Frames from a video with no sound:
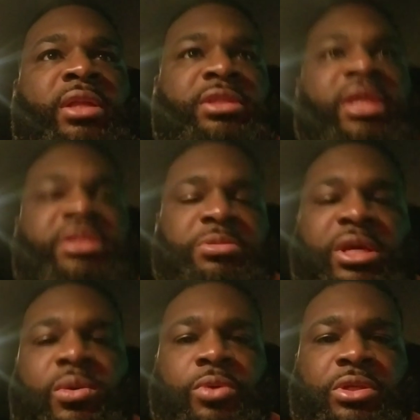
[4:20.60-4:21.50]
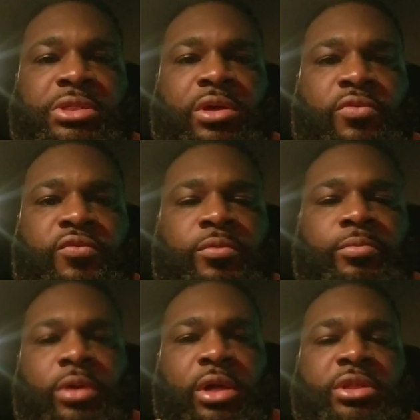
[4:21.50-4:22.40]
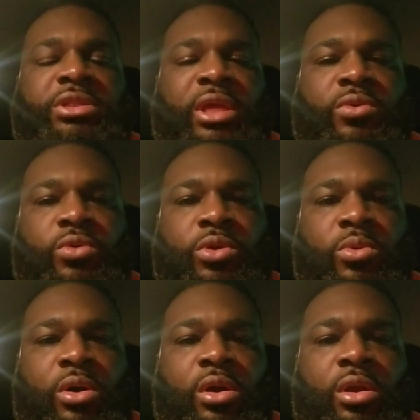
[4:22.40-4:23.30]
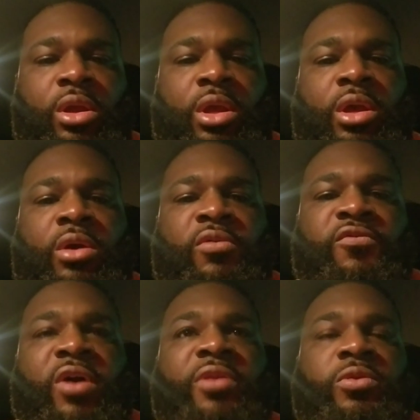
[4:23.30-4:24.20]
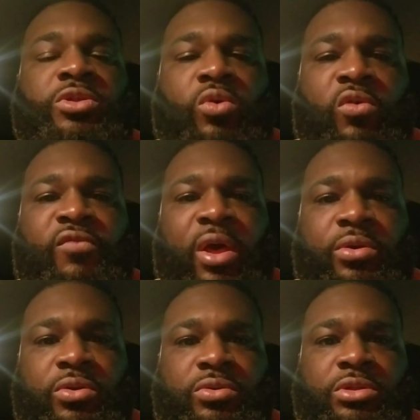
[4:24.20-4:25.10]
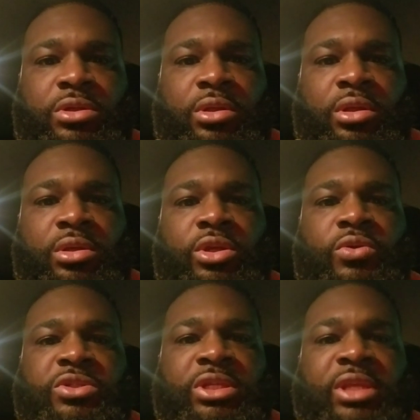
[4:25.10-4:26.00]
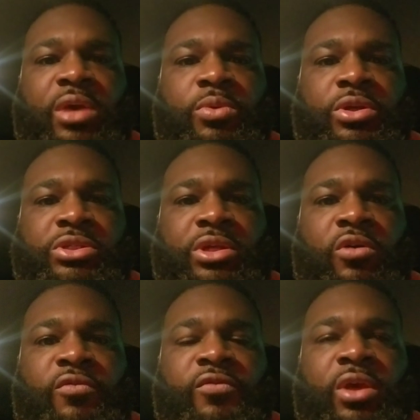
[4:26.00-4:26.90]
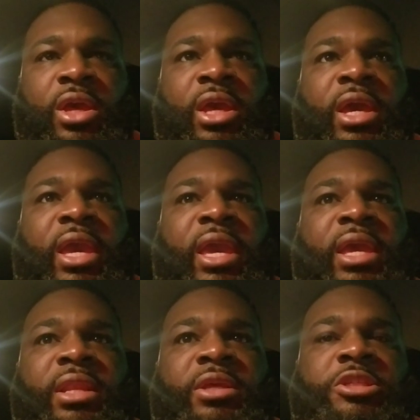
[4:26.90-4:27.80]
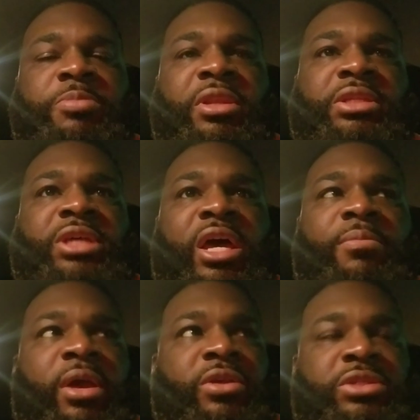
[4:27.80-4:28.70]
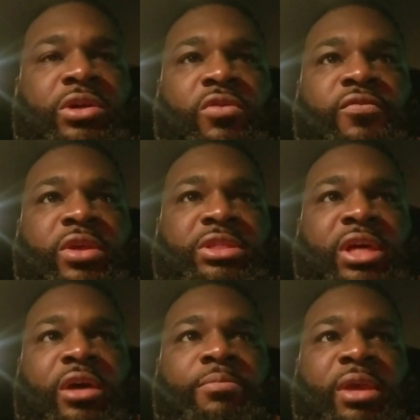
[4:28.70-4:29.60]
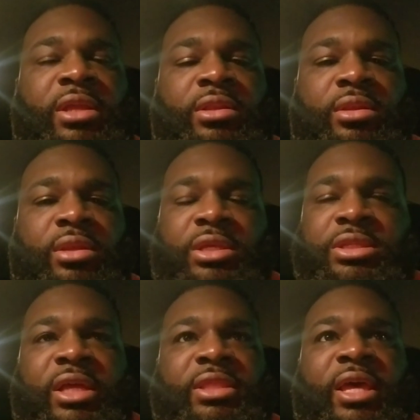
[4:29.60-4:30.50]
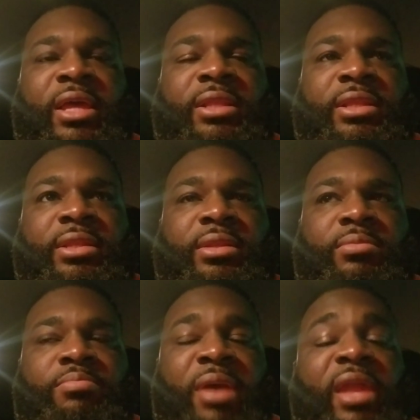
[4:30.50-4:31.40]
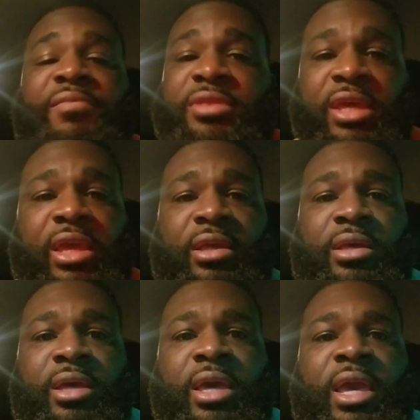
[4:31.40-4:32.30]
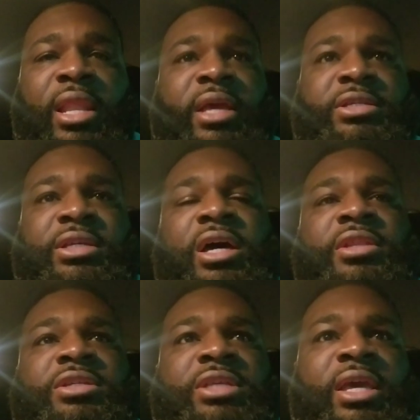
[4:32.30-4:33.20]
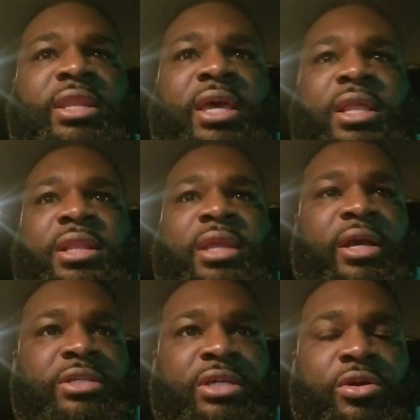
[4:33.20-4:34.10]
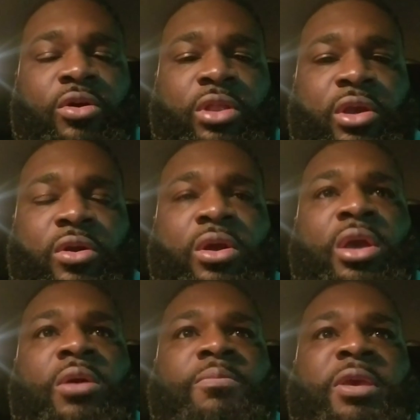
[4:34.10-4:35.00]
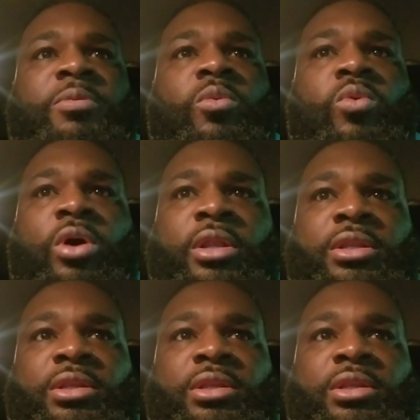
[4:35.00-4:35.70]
take some time with yourself, understand who you are, find those core values, sit down with yourself. And spending time by yourself is not that bad of a thing. And like I said, I understand that, like I said earlier, people want